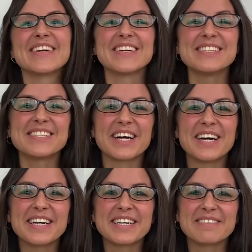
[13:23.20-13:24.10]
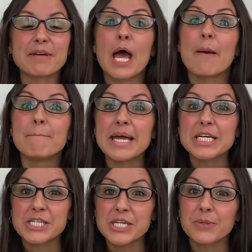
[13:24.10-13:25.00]
Good job. Make
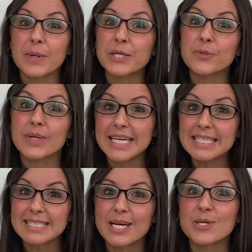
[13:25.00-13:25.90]
sure when you eat,